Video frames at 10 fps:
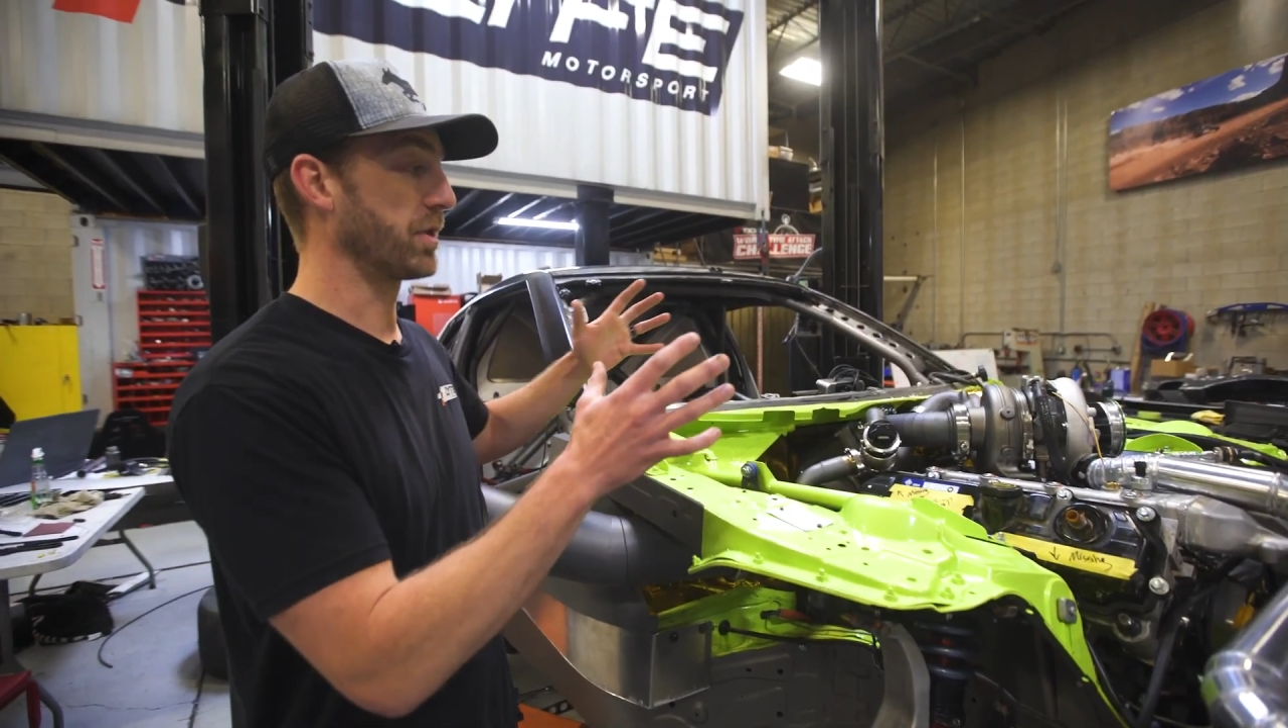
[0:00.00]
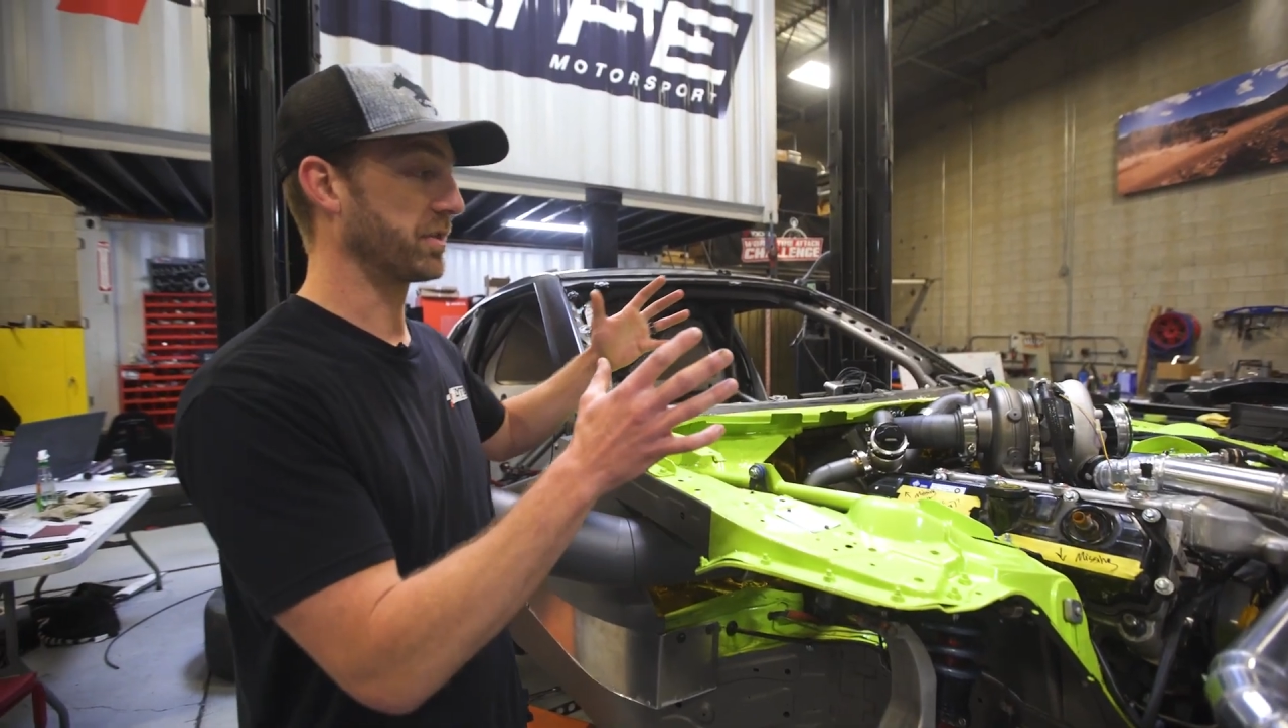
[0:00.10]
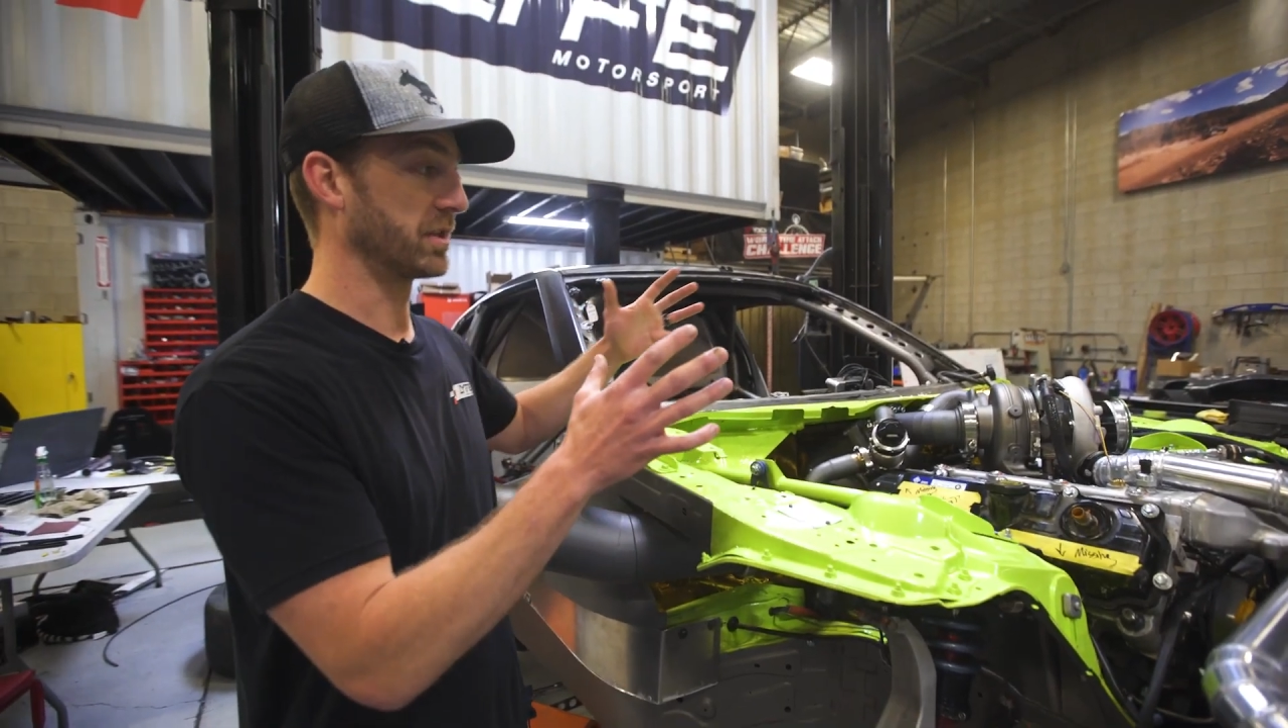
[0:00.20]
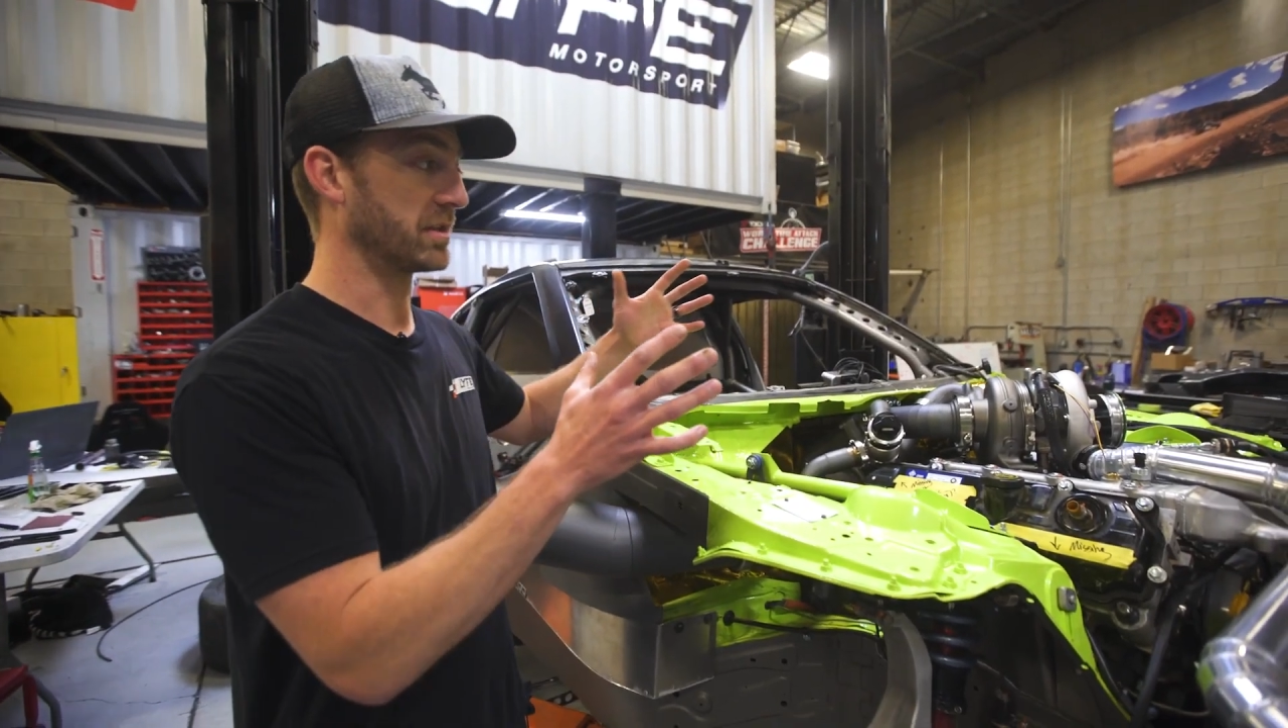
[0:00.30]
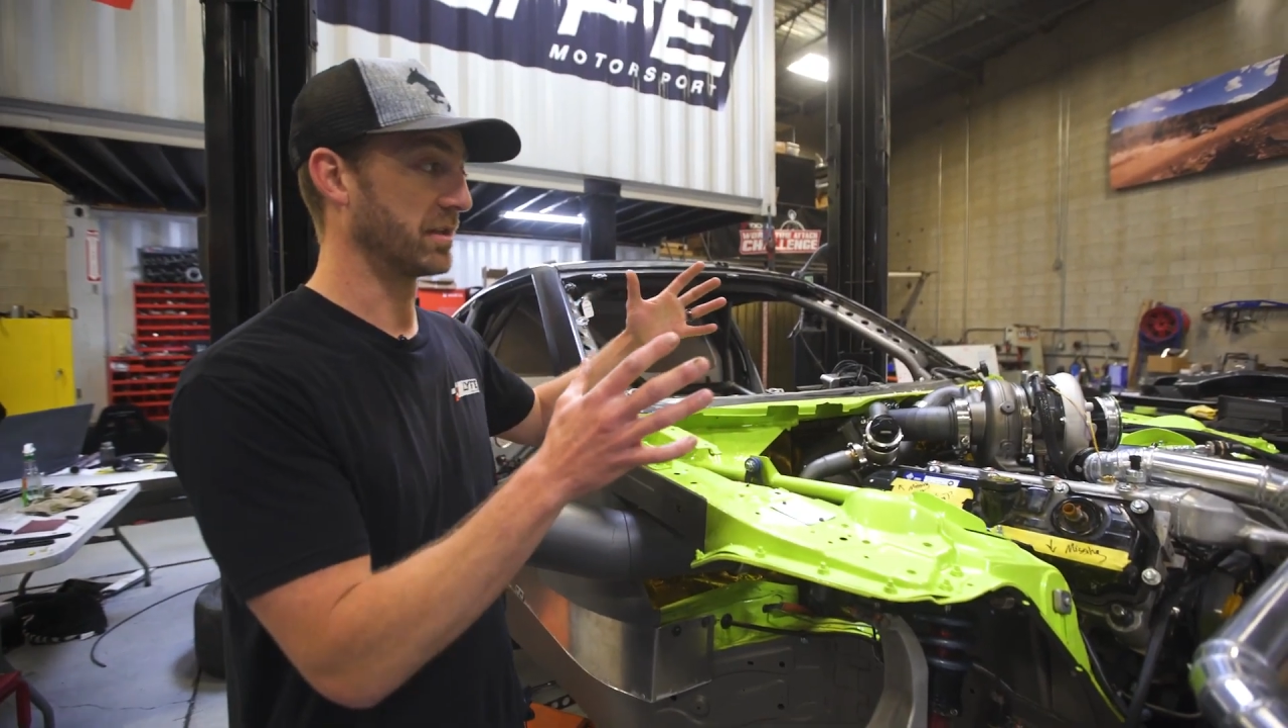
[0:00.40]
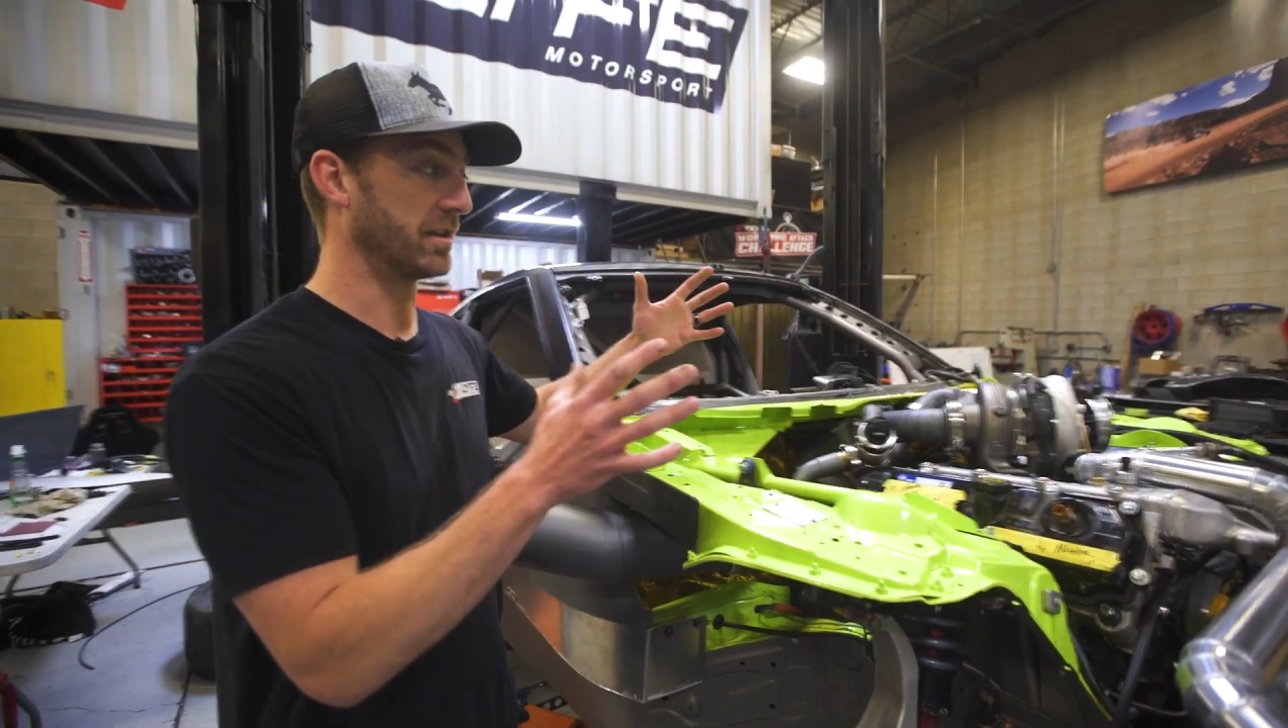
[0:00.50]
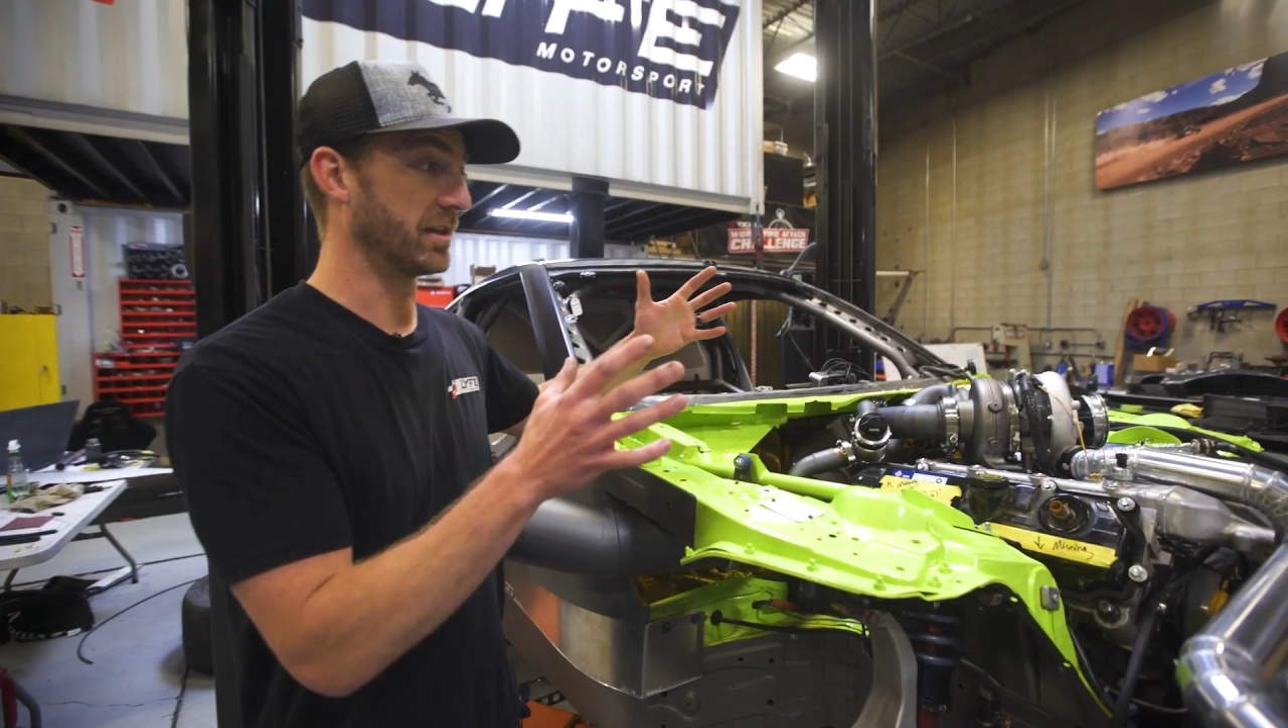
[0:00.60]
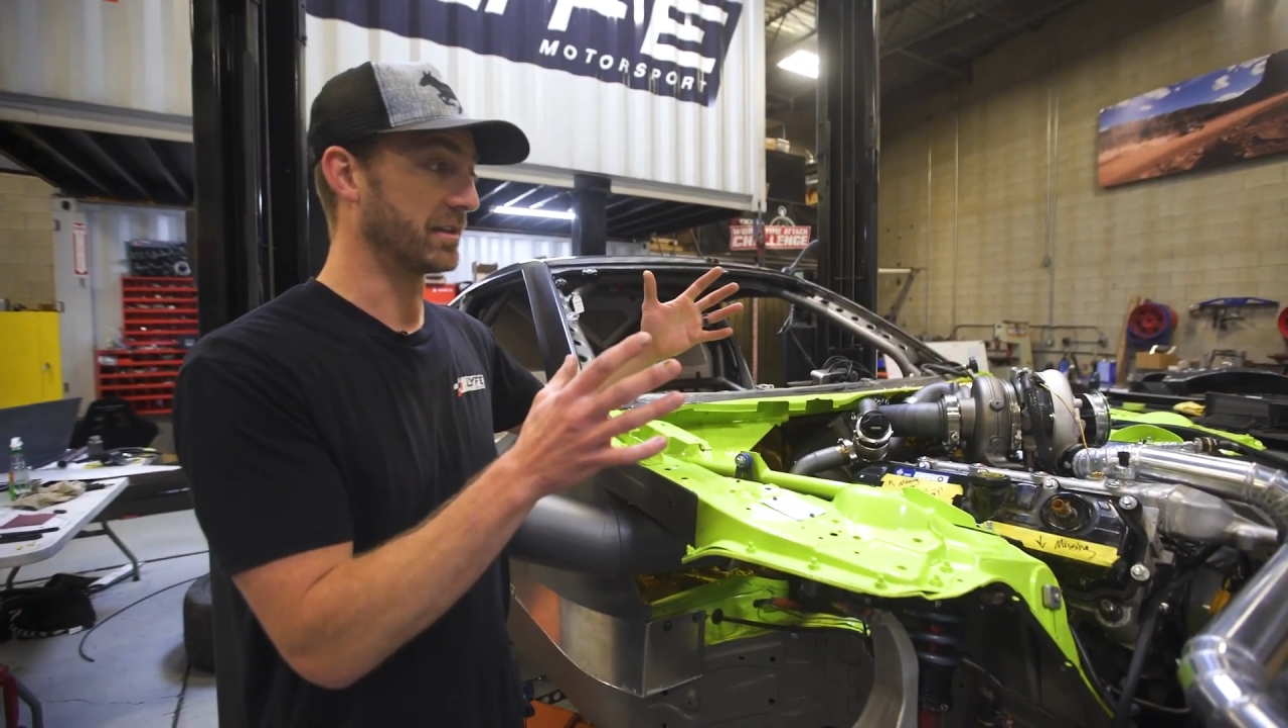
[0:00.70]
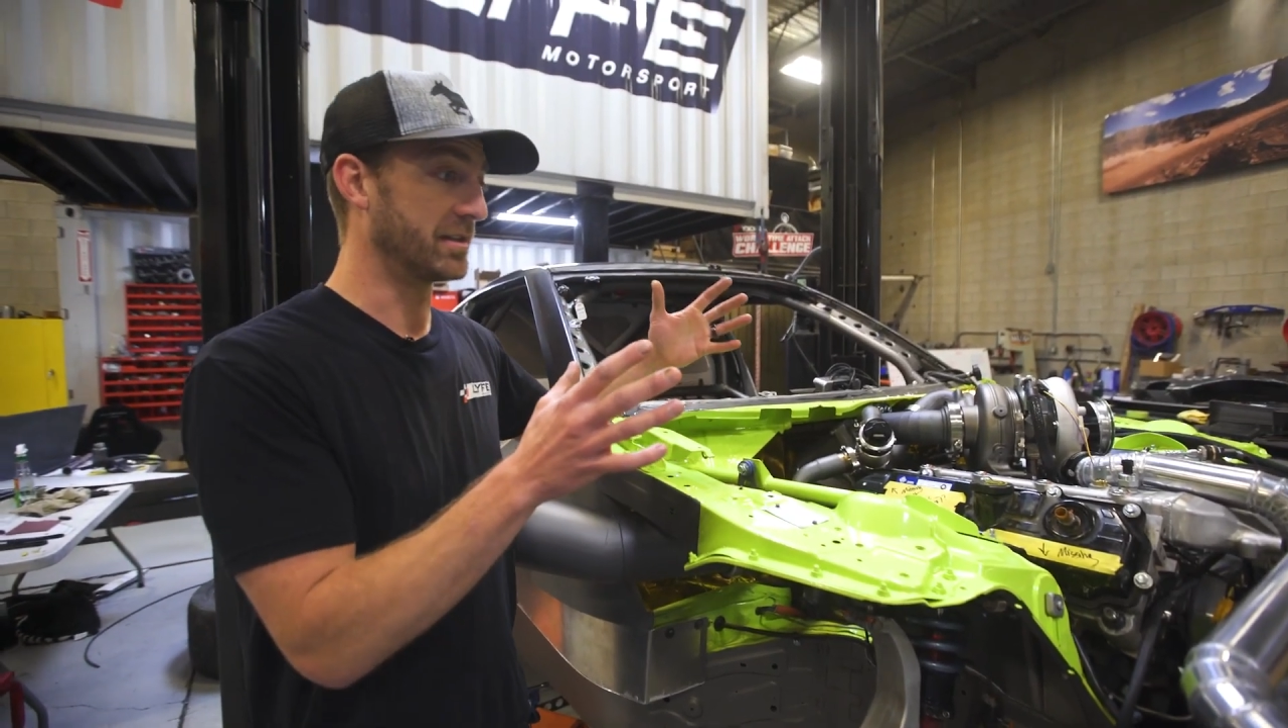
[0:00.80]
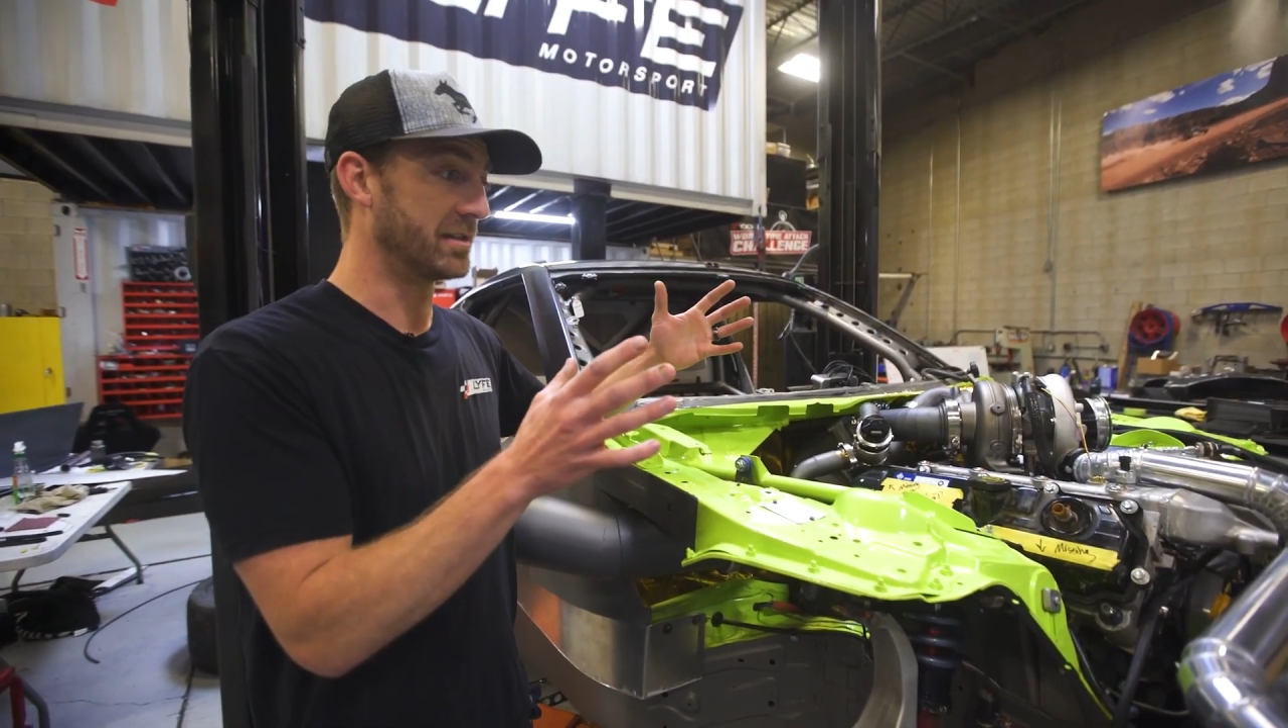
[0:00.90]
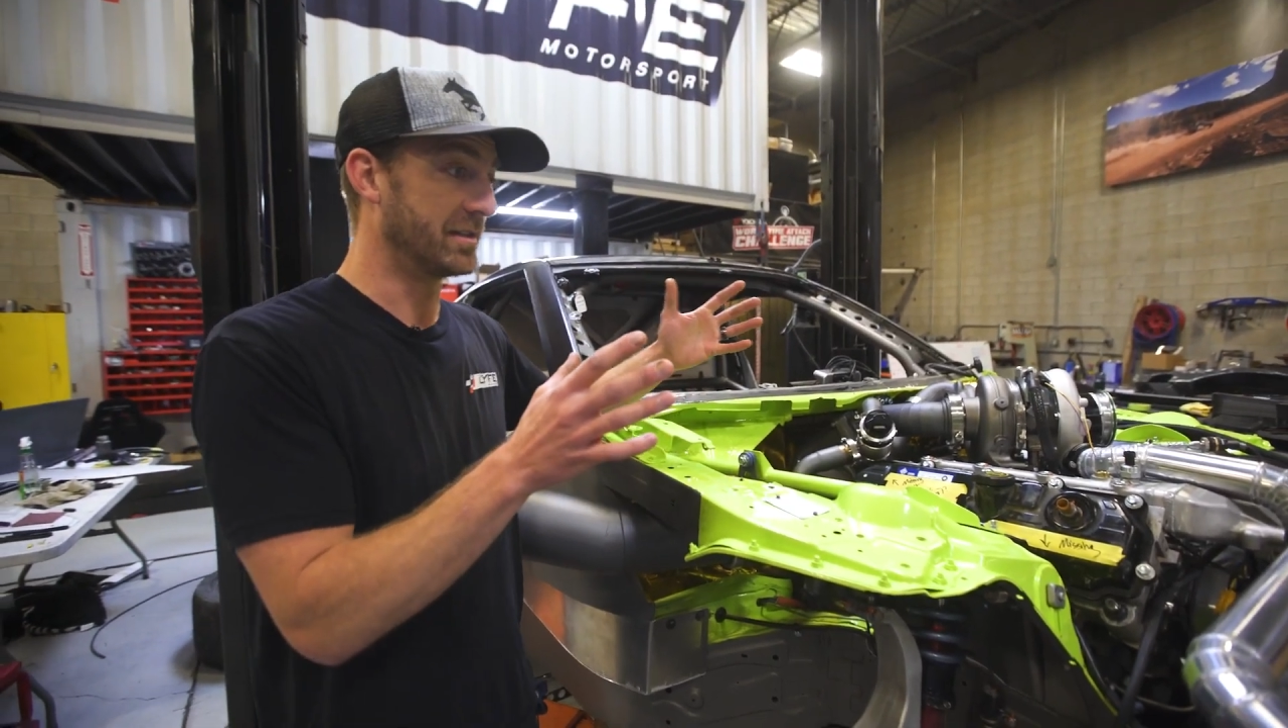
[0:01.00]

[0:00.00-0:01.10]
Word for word: with the, the